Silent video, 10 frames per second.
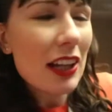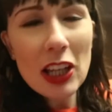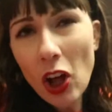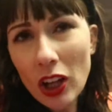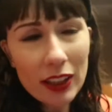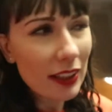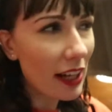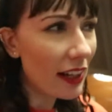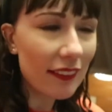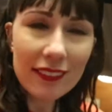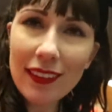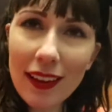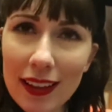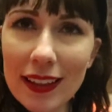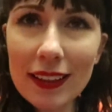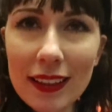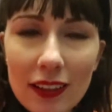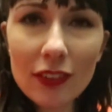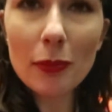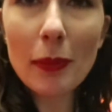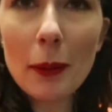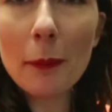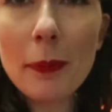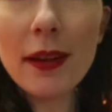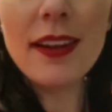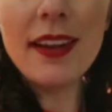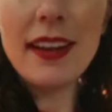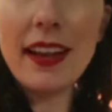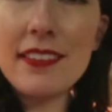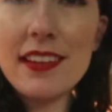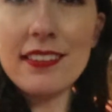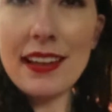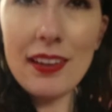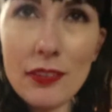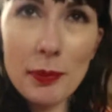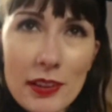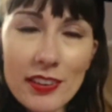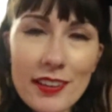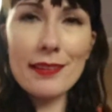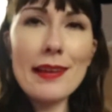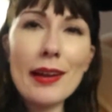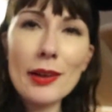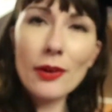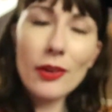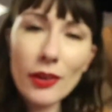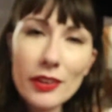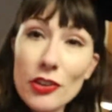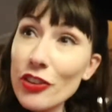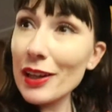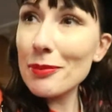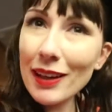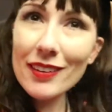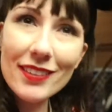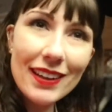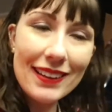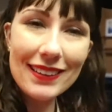Longest I can remember. Yeah, DCL Spirit jersey that I got on the Dream last year.